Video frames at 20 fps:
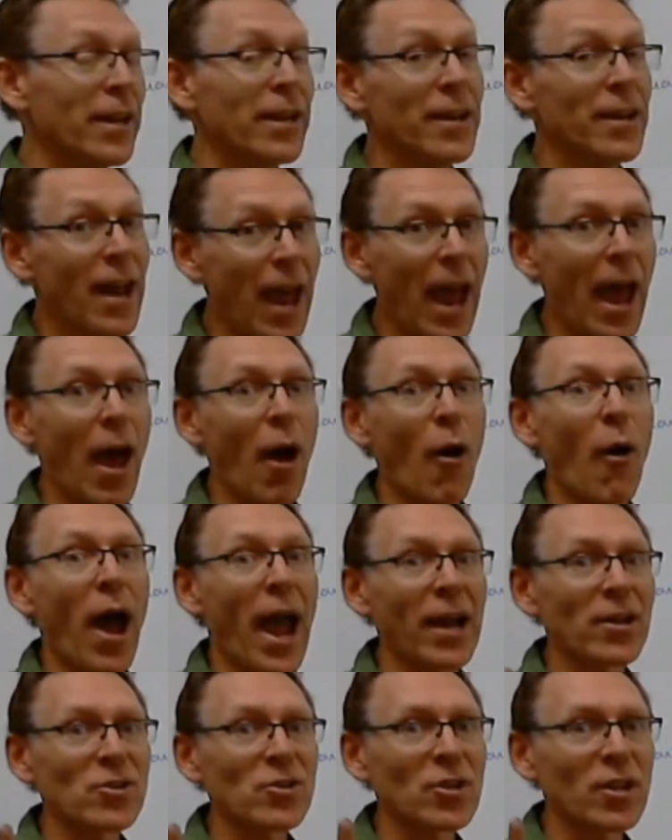now
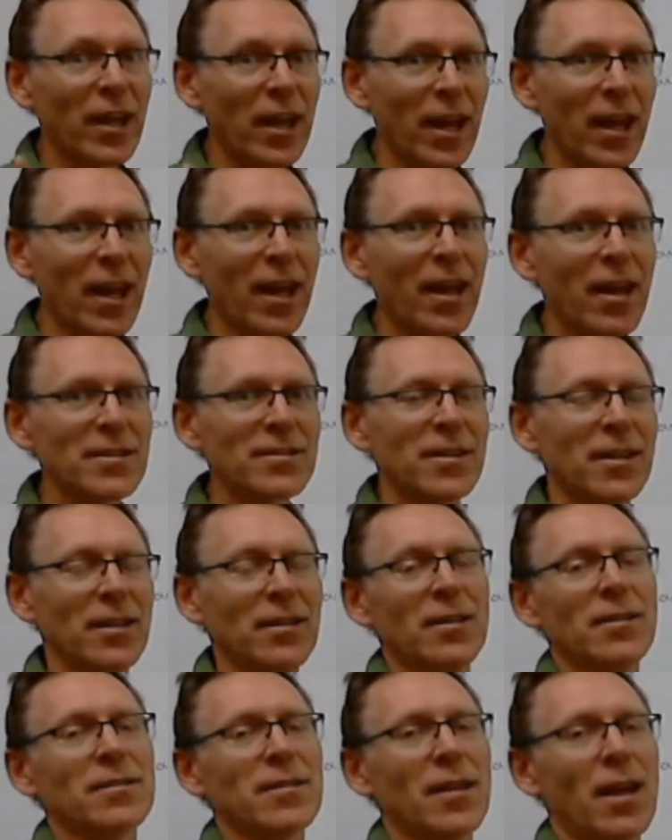actually is in
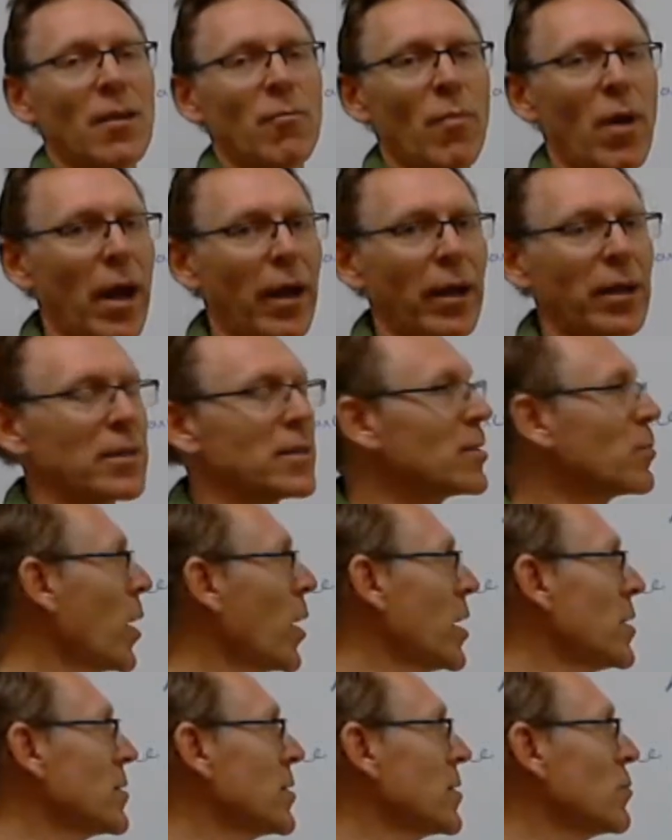the same market
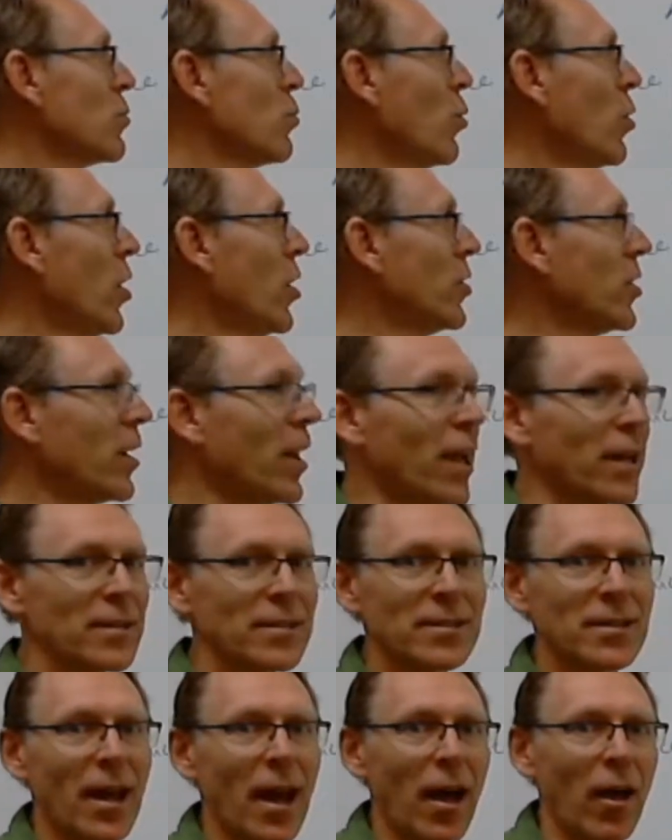space as Word and
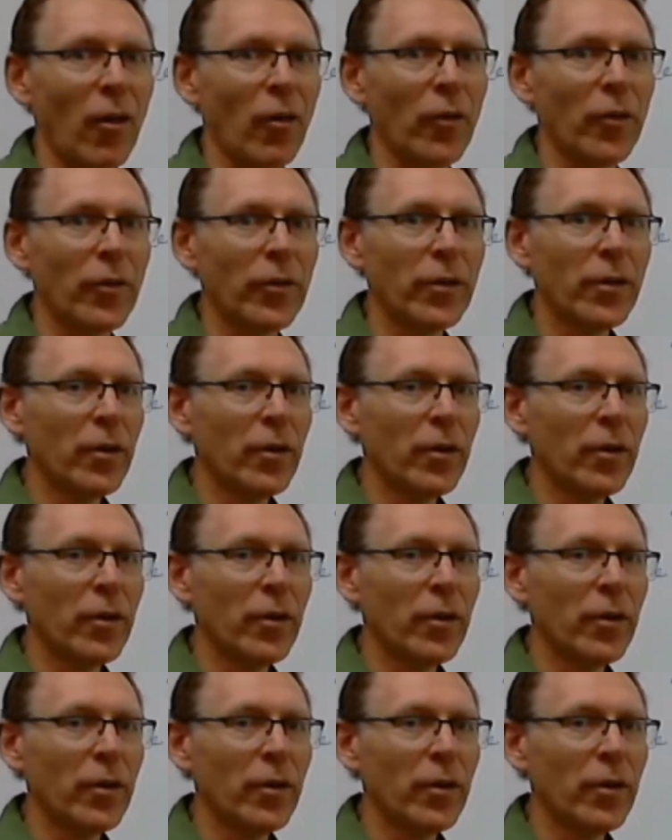Excel.